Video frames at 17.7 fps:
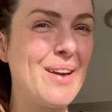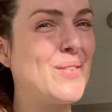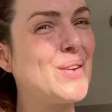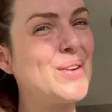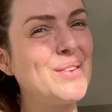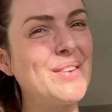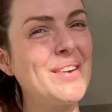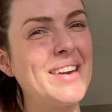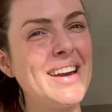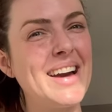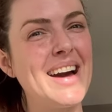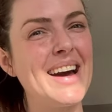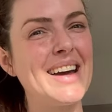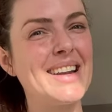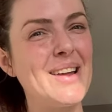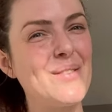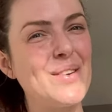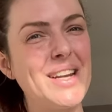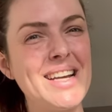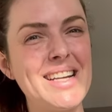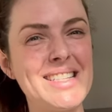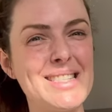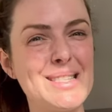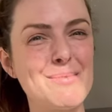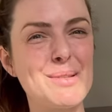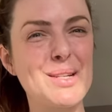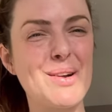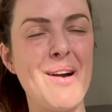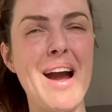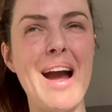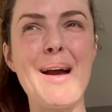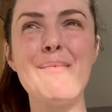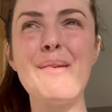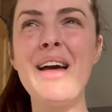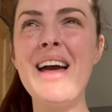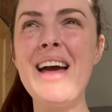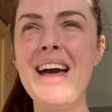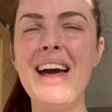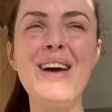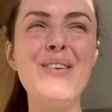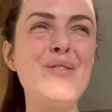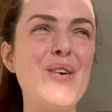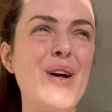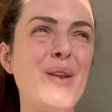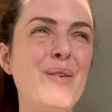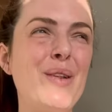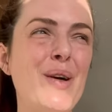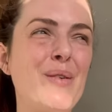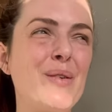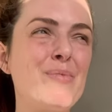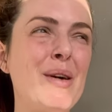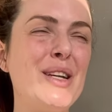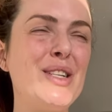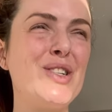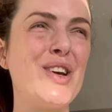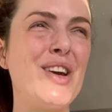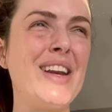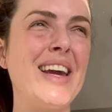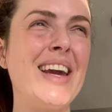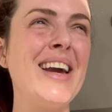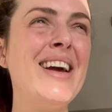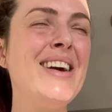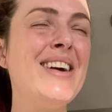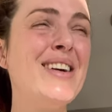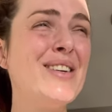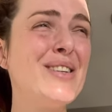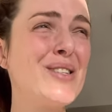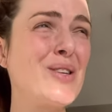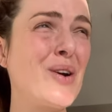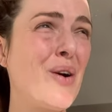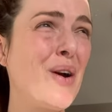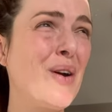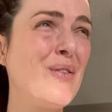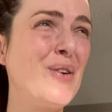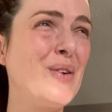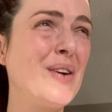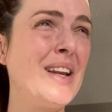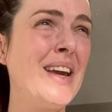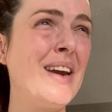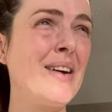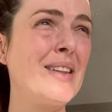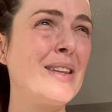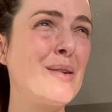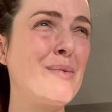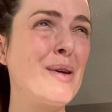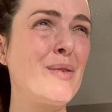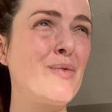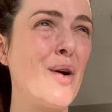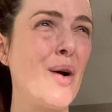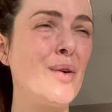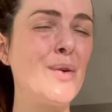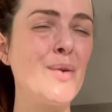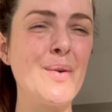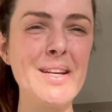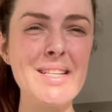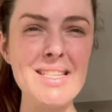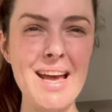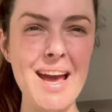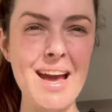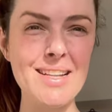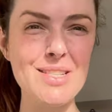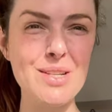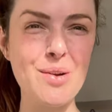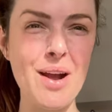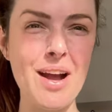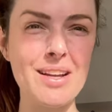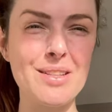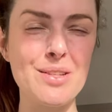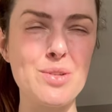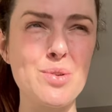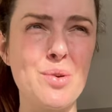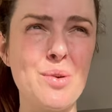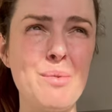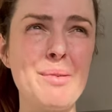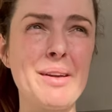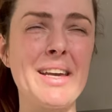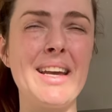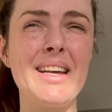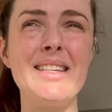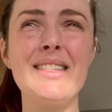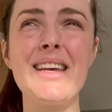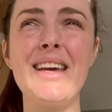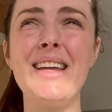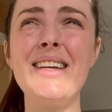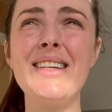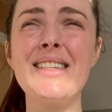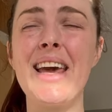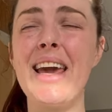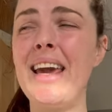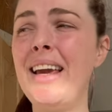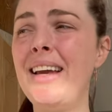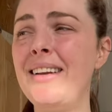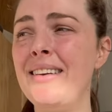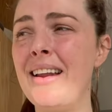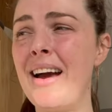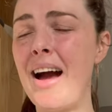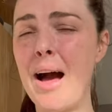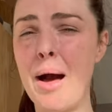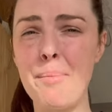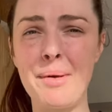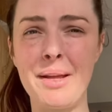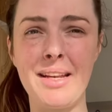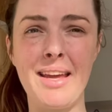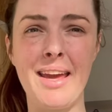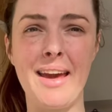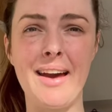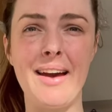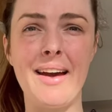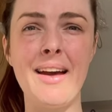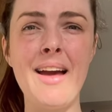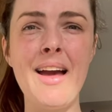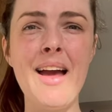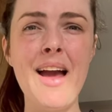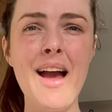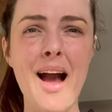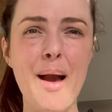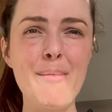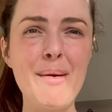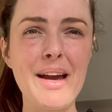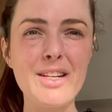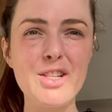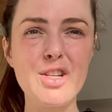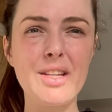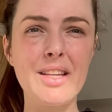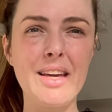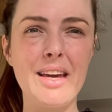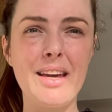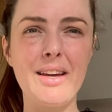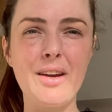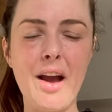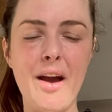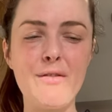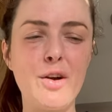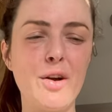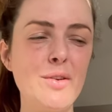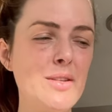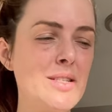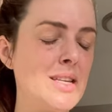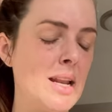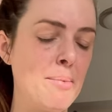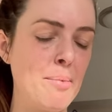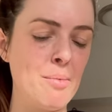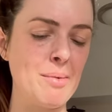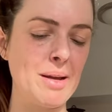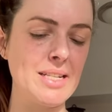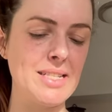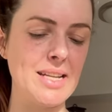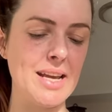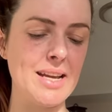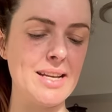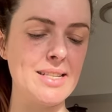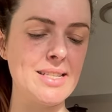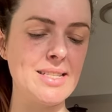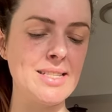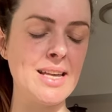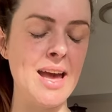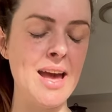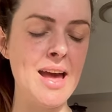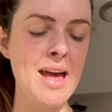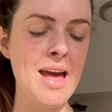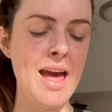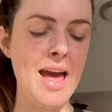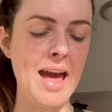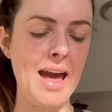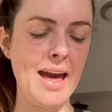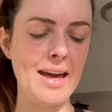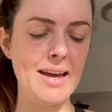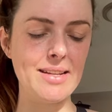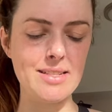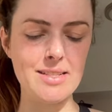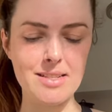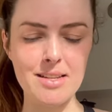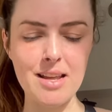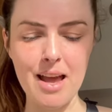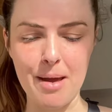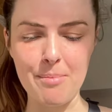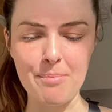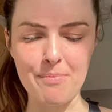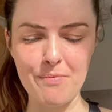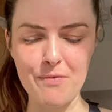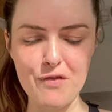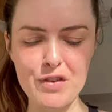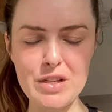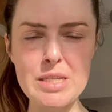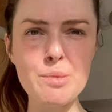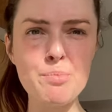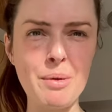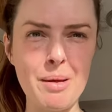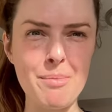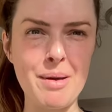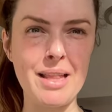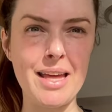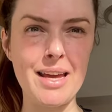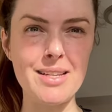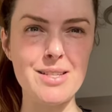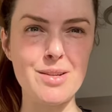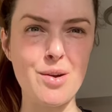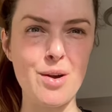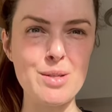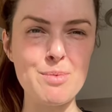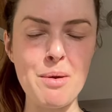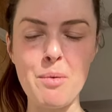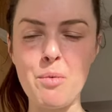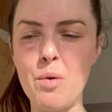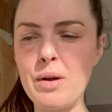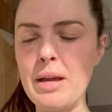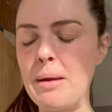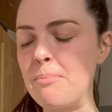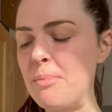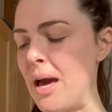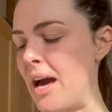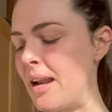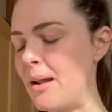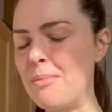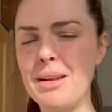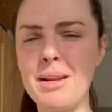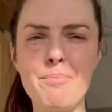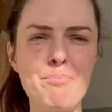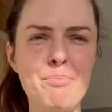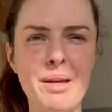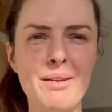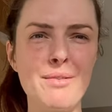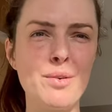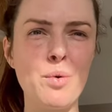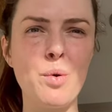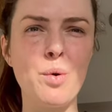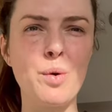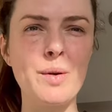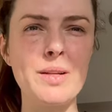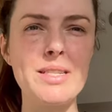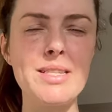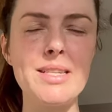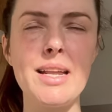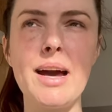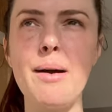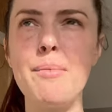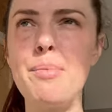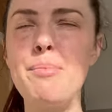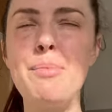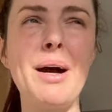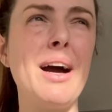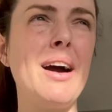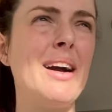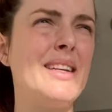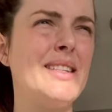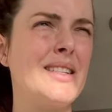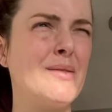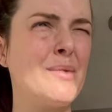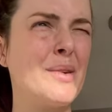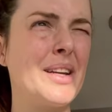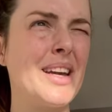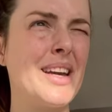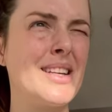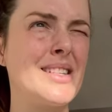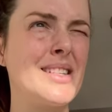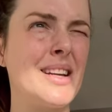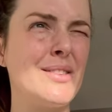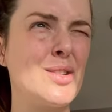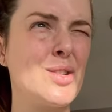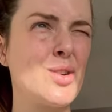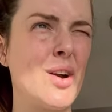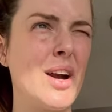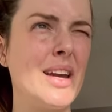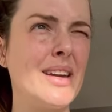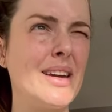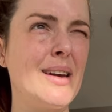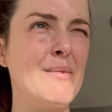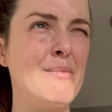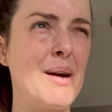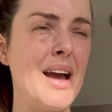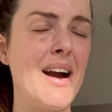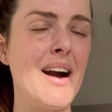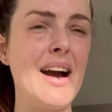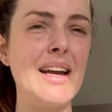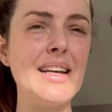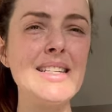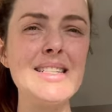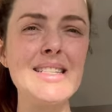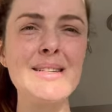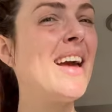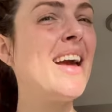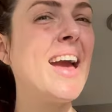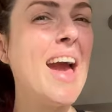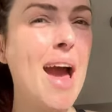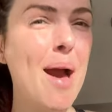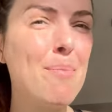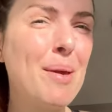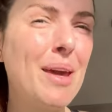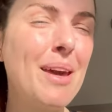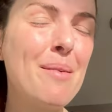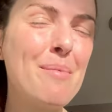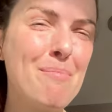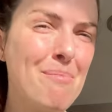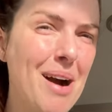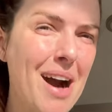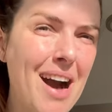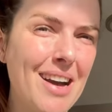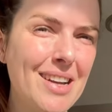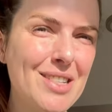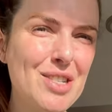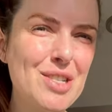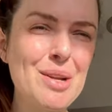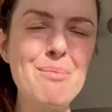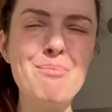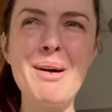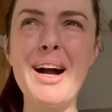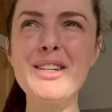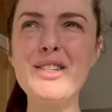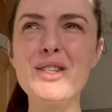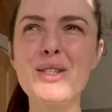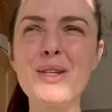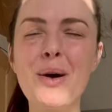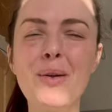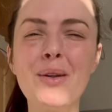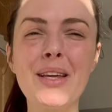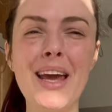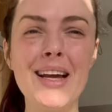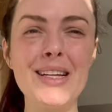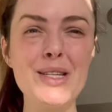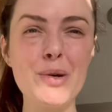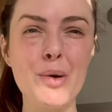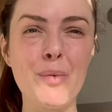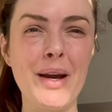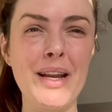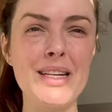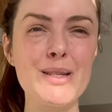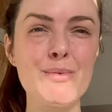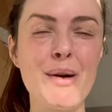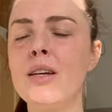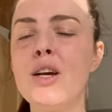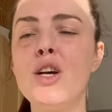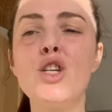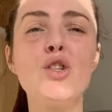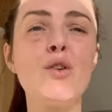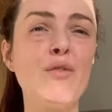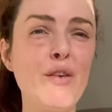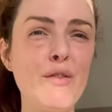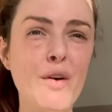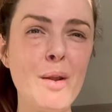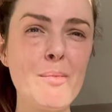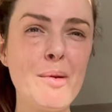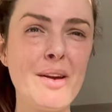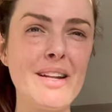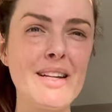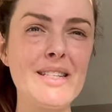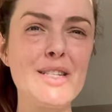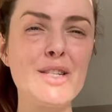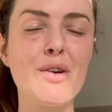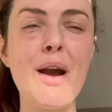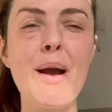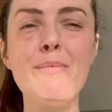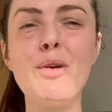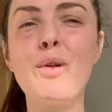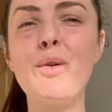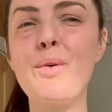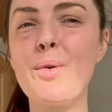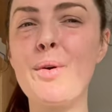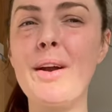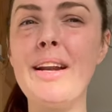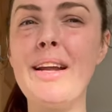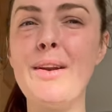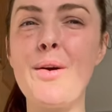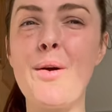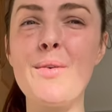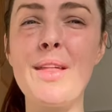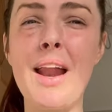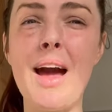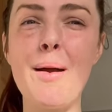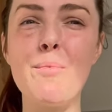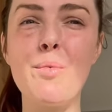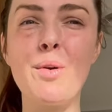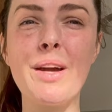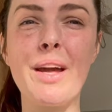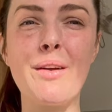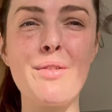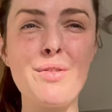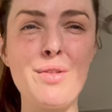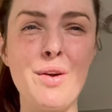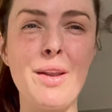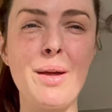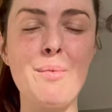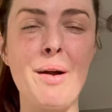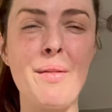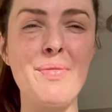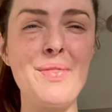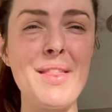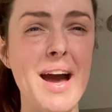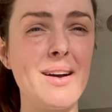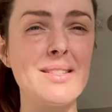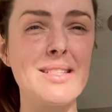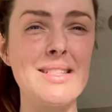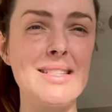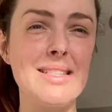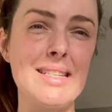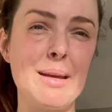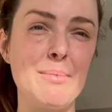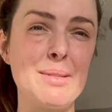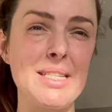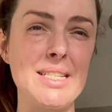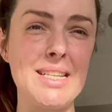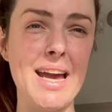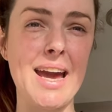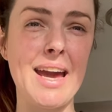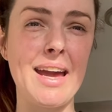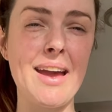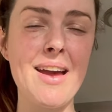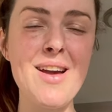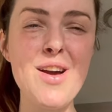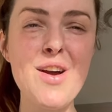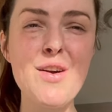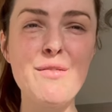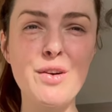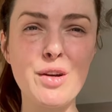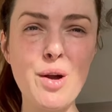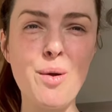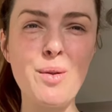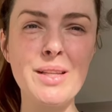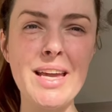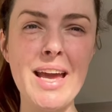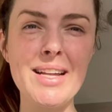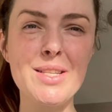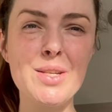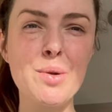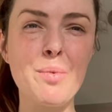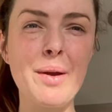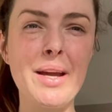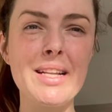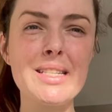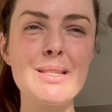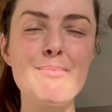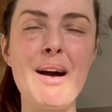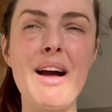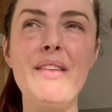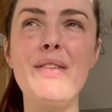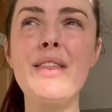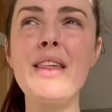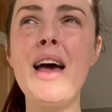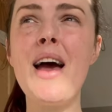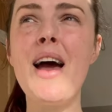If you're new here, I'd love you to hit subscribe and follow along with my journey. Sorry if you can hear a little bit of road noise. I had to crack the door because it is heating up in here. I've got you set up on my desk and I'm split my legs across my walking pad. I'm in a bit of an awkward setup, but I didn't want to get sunstroke in my eyes. Happy March. March is Colon Cancer Awareness Month. So if you follow me on Instagram, you'll already know that I'm walking 31,000 steps a day for Colon Cancer Awareness Month.